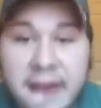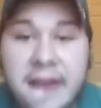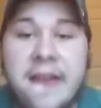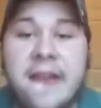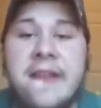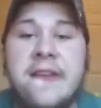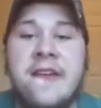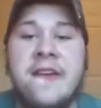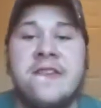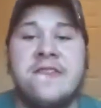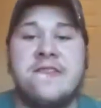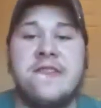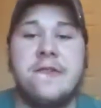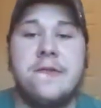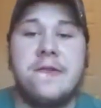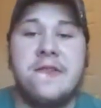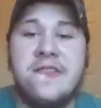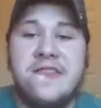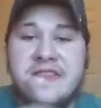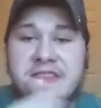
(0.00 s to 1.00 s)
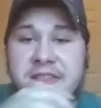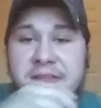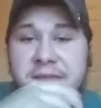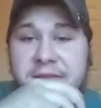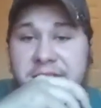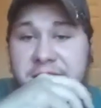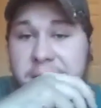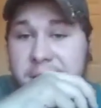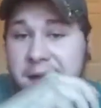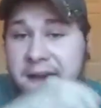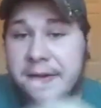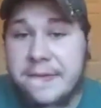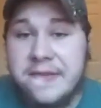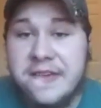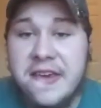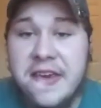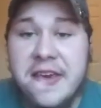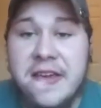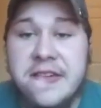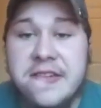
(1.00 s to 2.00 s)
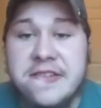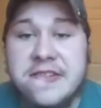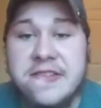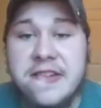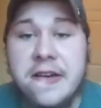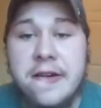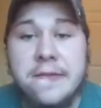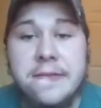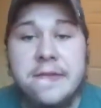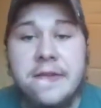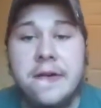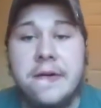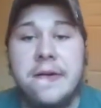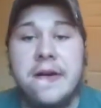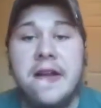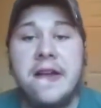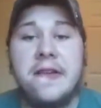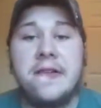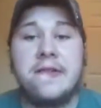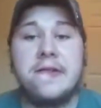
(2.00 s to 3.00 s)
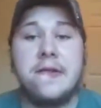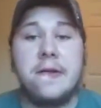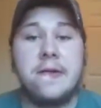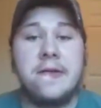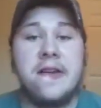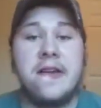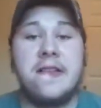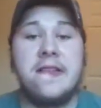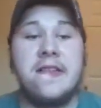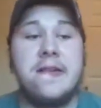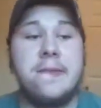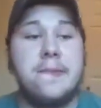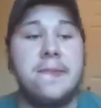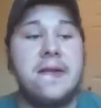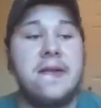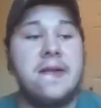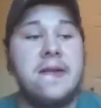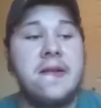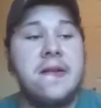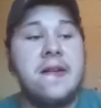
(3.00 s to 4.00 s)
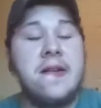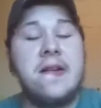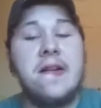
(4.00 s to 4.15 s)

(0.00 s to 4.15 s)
And as always, if you have a can yourself, go ahead and throw that lip in,